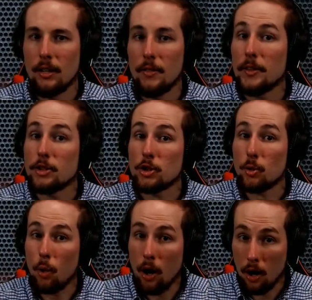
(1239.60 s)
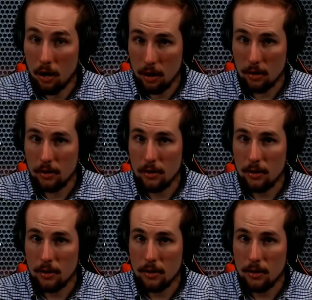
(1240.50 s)
this is wrong
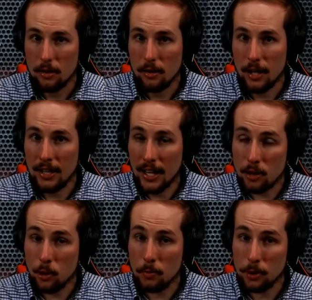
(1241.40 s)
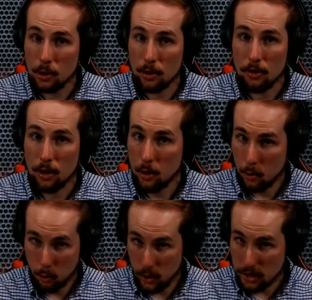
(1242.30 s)
and that scripture
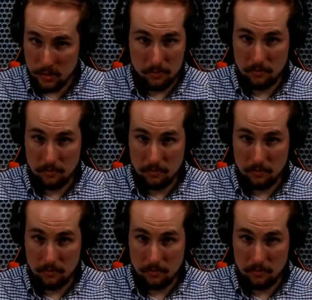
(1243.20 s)
which